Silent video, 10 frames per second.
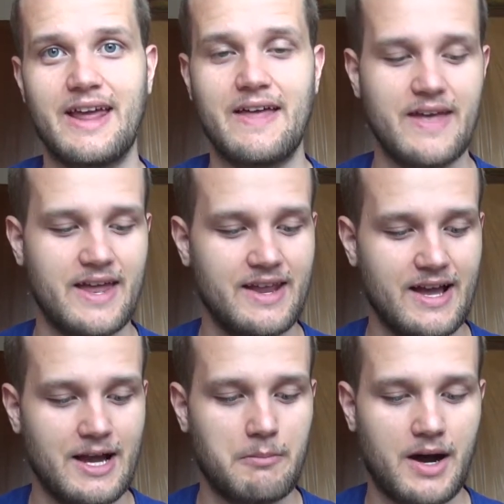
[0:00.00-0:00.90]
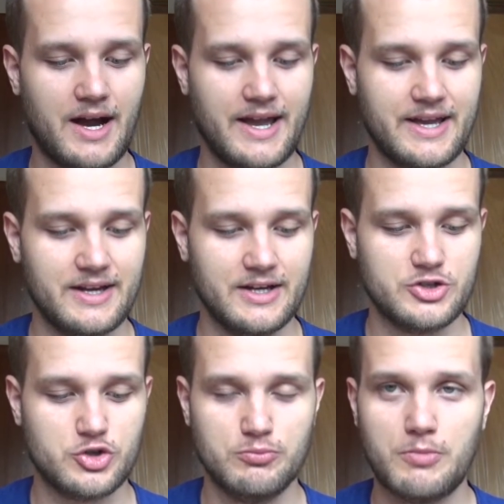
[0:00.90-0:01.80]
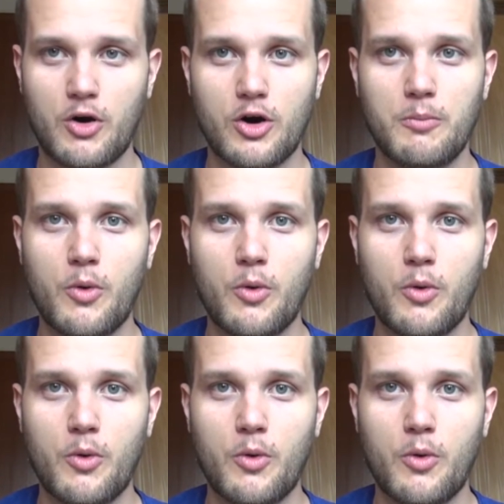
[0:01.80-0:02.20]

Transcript: and then by tomorrow